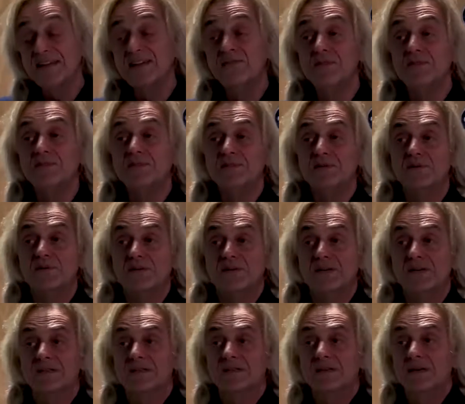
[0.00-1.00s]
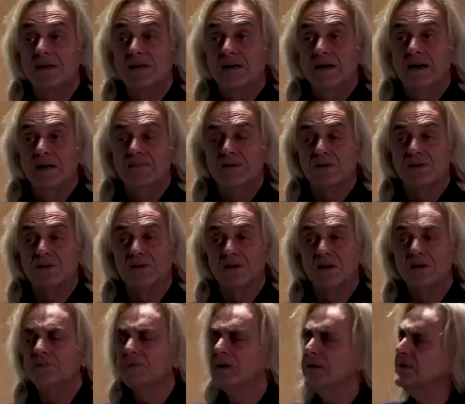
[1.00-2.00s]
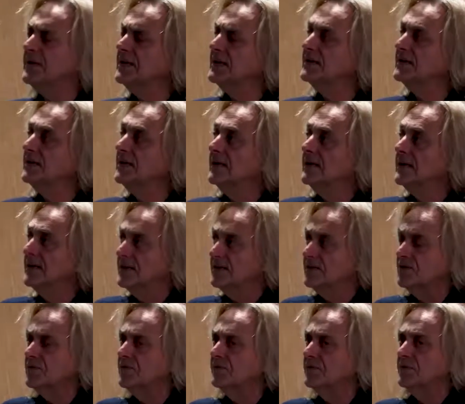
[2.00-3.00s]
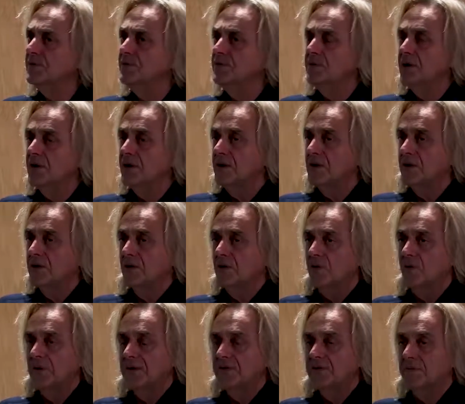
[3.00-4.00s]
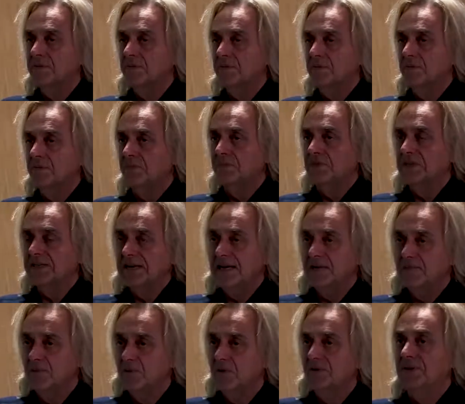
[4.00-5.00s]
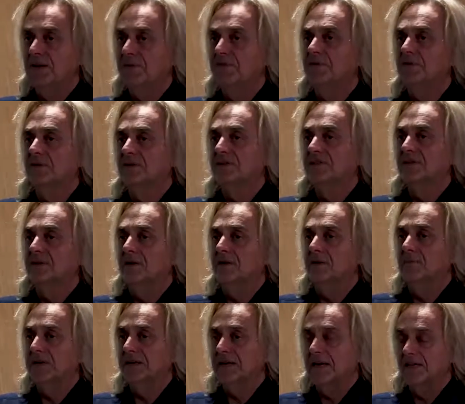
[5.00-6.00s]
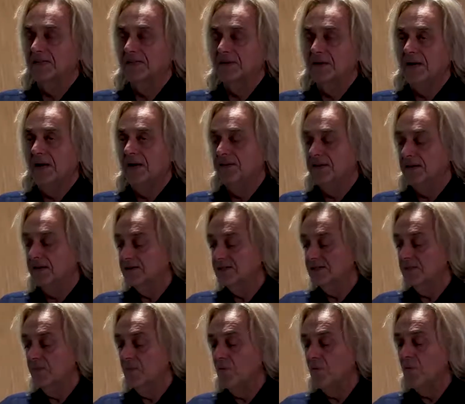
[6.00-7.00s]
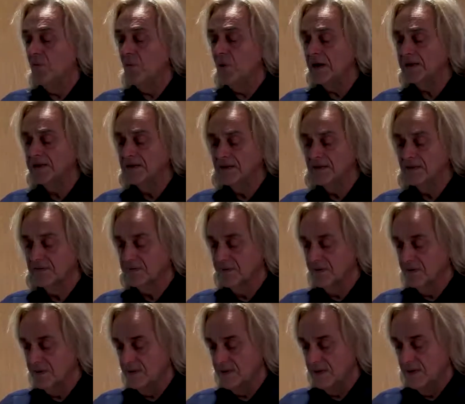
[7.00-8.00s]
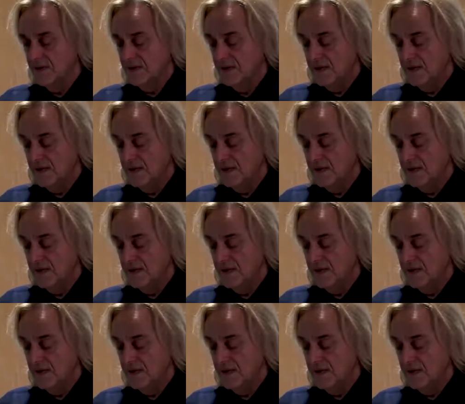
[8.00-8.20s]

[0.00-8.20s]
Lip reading: reviewed it. I'm not. Maybe he did review when the Tate bought their first Picasso, and there are some wonderful